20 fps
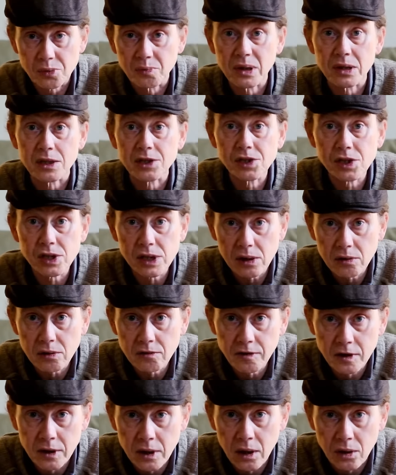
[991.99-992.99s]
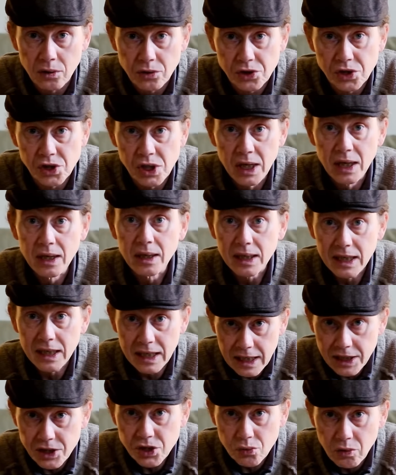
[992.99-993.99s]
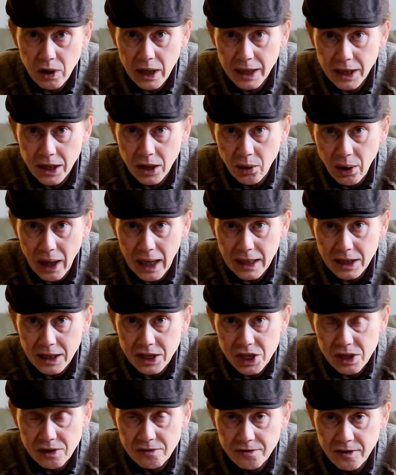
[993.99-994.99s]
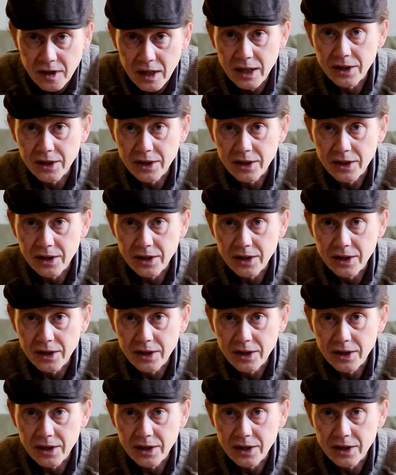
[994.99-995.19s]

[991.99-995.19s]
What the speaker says: but the silver nose is radioactive.